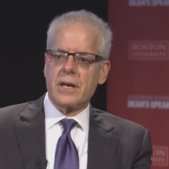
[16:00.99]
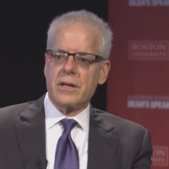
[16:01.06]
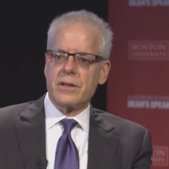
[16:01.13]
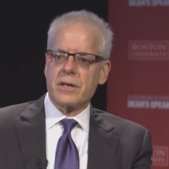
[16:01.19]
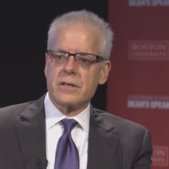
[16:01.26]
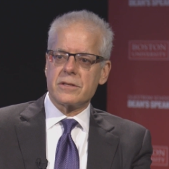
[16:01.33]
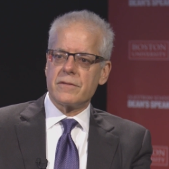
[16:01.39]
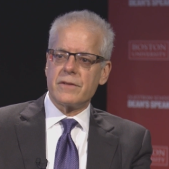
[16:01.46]
he
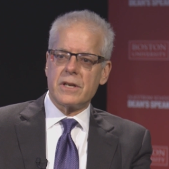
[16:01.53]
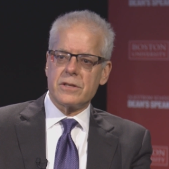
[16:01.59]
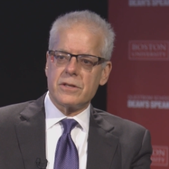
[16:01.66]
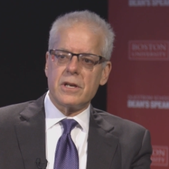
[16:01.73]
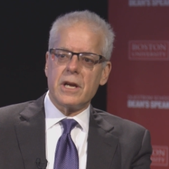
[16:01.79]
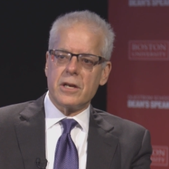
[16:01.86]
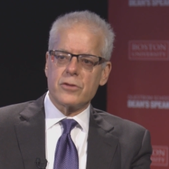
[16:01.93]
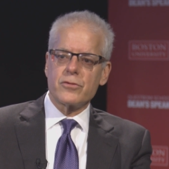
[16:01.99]
thinks of it as
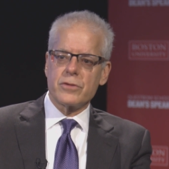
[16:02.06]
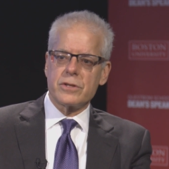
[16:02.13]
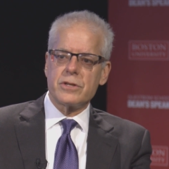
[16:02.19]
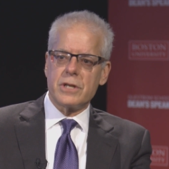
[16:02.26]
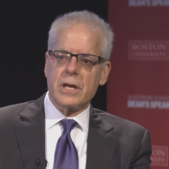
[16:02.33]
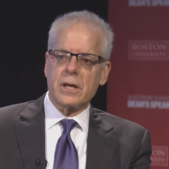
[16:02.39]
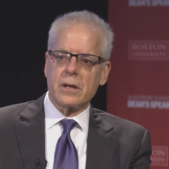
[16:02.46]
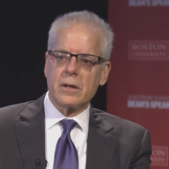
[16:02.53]
an
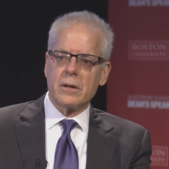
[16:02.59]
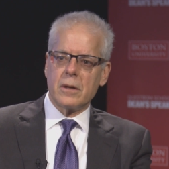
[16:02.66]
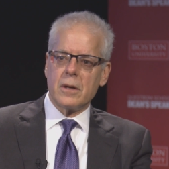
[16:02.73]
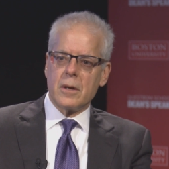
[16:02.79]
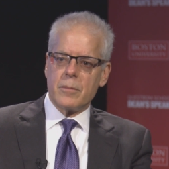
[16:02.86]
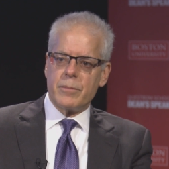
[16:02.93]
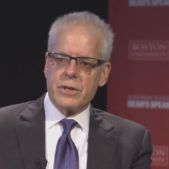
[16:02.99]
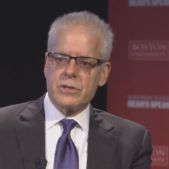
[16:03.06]
interesting
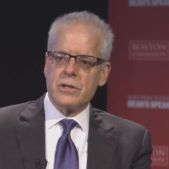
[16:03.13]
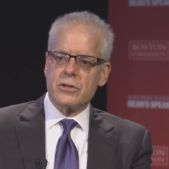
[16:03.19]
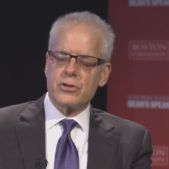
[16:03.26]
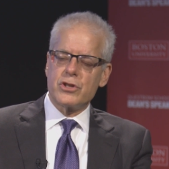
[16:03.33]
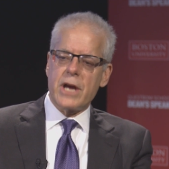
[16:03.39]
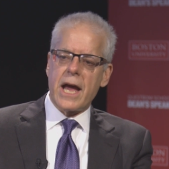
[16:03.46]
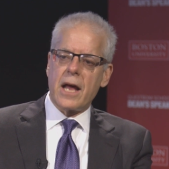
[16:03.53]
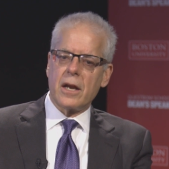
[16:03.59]
business
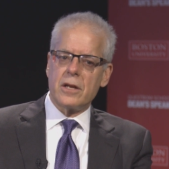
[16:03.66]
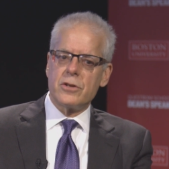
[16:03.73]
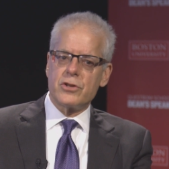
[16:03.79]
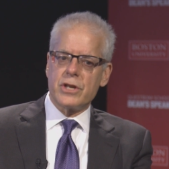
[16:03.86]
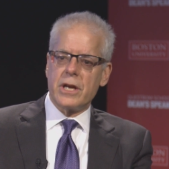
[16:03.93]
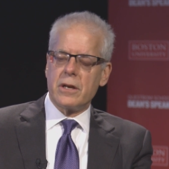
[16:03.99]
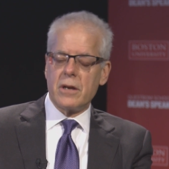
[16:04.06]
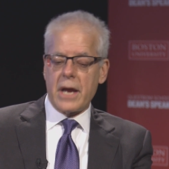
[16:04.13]
challenge
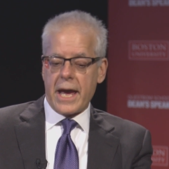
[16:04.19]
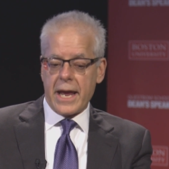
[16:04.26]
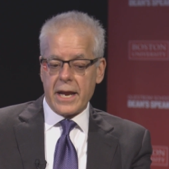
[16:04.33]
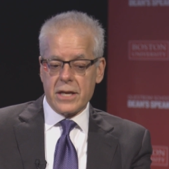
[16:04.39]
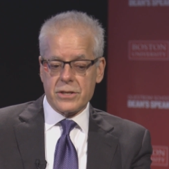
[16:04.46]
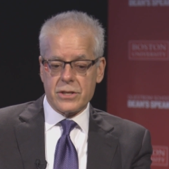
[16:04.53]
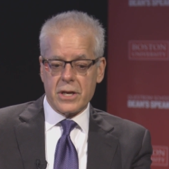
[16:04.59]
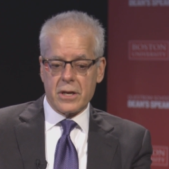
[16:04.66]
and, and
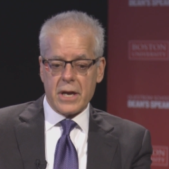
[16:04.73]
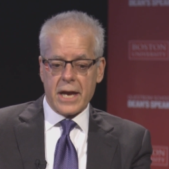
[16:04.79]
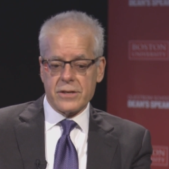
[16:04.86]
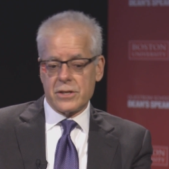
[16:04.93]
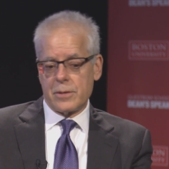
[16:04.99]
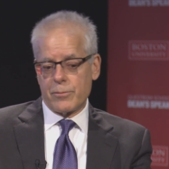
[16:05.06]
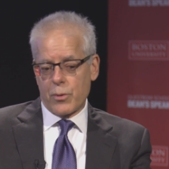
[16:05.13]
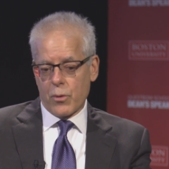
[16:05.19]
as, a, as
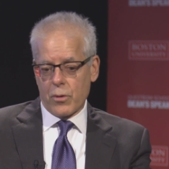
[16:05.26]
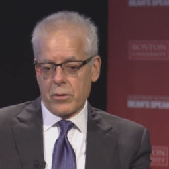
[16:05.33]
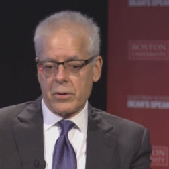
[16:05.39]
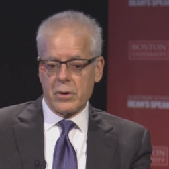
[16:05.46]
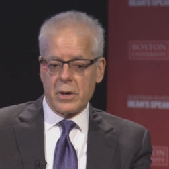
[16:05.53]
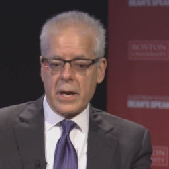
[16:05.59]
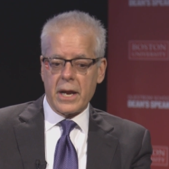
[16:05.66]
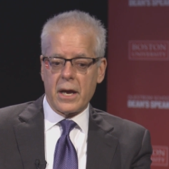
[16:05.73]
an
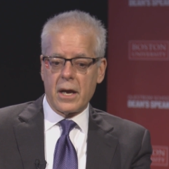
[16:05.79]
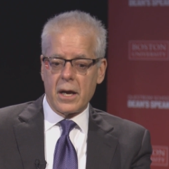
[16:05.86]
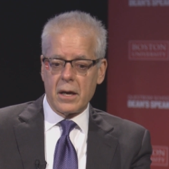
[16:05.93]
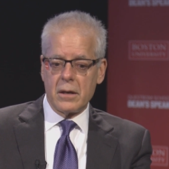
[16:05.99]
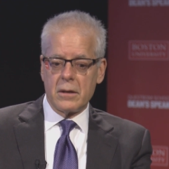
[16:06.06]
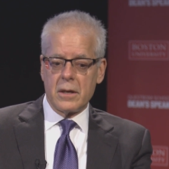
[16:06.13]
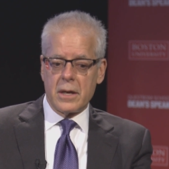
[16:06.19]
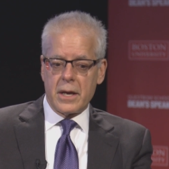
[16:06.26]
important uh,
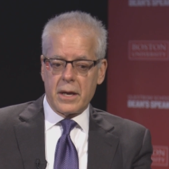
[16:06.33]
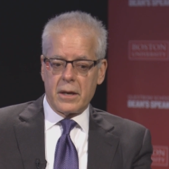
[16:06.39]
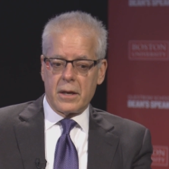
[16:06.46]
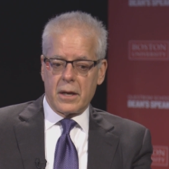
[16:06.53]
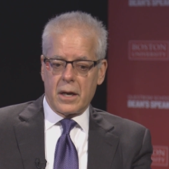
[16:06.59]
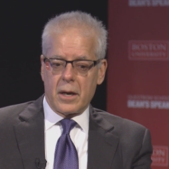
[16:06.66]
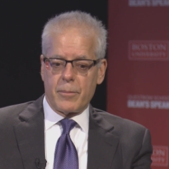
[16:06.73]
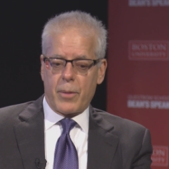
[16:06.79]

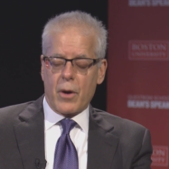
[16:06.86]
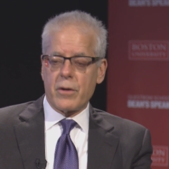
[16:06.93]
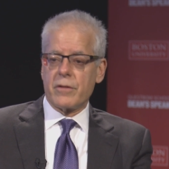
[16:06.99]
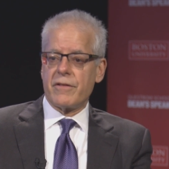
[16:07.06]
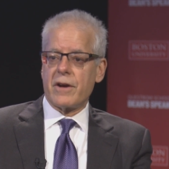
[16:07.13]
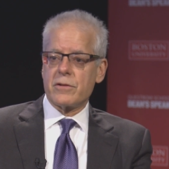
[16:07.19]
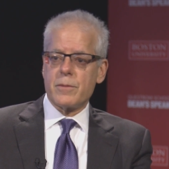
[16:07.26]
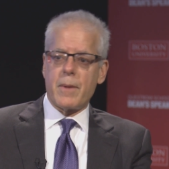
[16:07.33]
uh, part
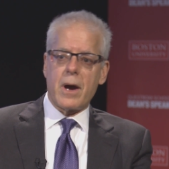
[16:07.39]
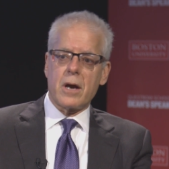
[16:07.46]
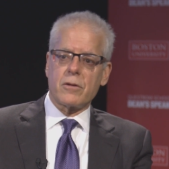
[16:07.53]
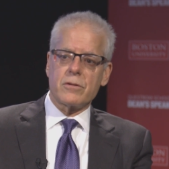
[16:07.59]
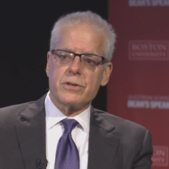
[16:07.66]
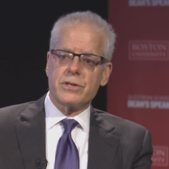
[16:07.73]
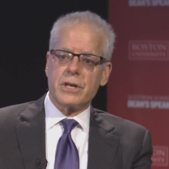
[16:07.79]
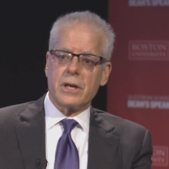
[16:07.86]
of our
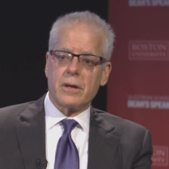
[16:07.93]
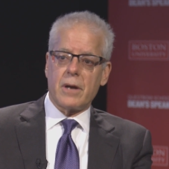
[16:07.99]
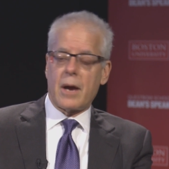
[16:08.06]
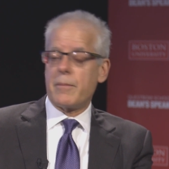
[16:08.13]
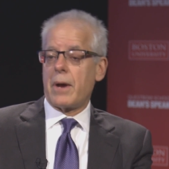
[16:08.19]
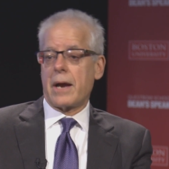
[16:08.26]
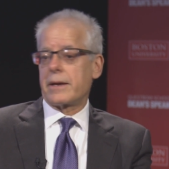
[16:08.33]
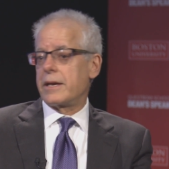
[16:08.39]
democracy. I,
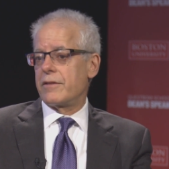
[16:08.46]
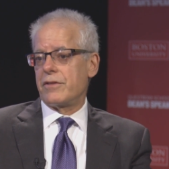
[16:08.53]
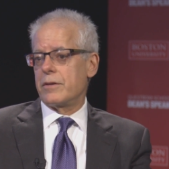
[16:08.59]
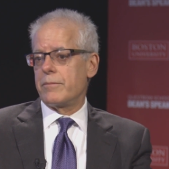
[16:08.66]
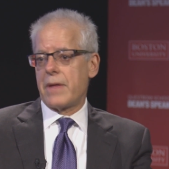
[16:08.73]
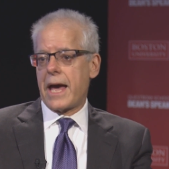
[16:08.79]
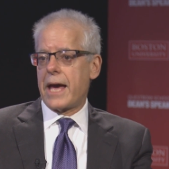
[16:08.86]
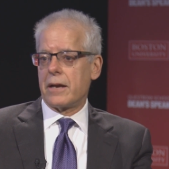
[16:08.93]
I give
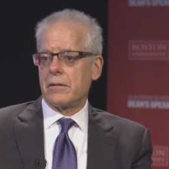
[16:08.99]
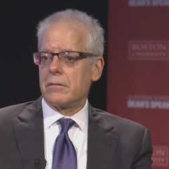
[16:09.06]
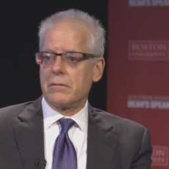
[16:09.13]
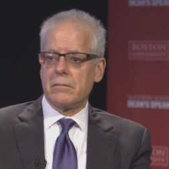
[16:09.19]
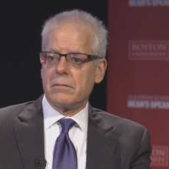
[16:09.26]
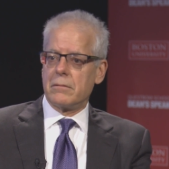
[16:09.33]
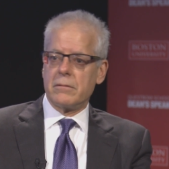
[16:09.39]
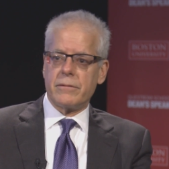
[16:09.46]
him that,
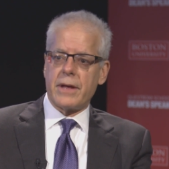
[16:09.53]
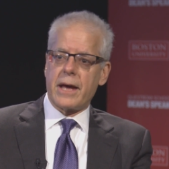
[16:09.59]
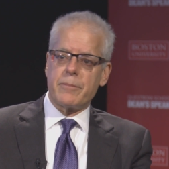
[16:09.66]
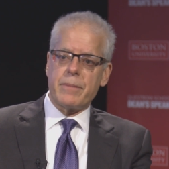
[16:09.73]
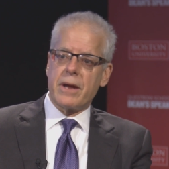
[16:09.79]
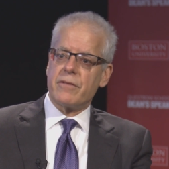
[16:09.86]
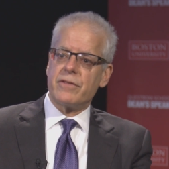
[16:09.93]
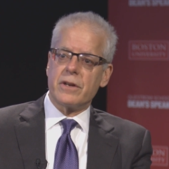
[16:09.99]
mm. that
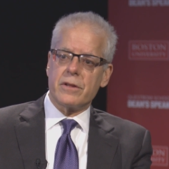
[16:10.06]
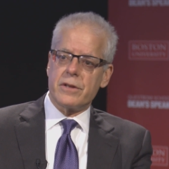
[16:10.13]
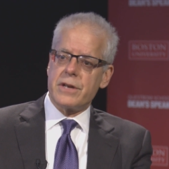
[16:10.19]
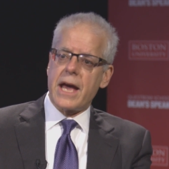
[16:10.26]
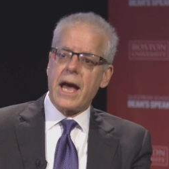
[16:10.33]
benefit of the you